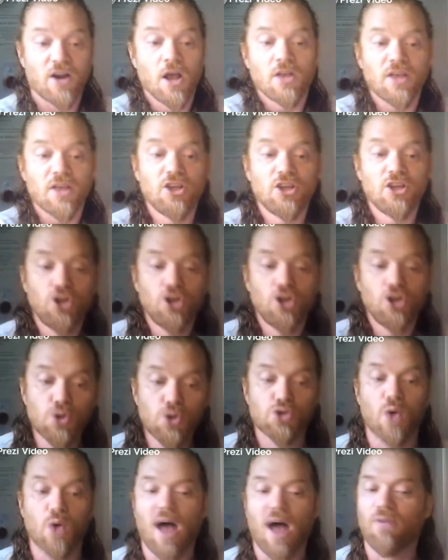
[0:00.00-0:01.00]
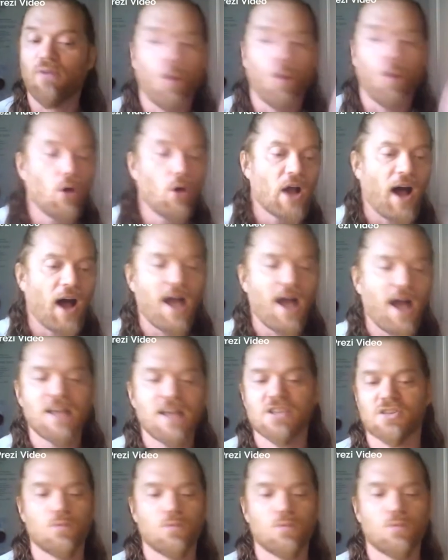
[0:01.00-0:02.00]
they used to have all
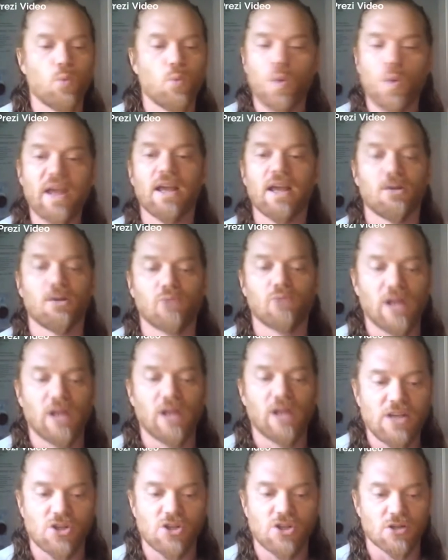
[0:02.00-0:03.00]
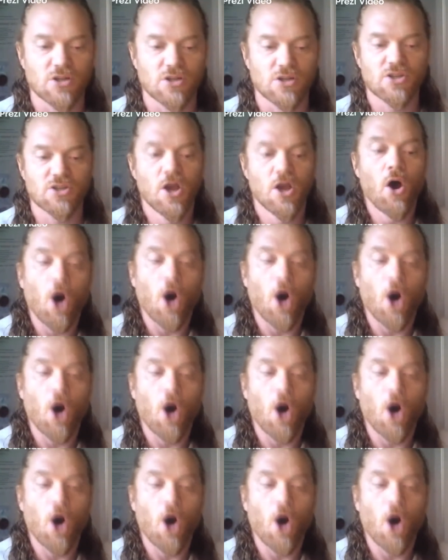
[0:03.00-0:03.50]
kinds of weird relations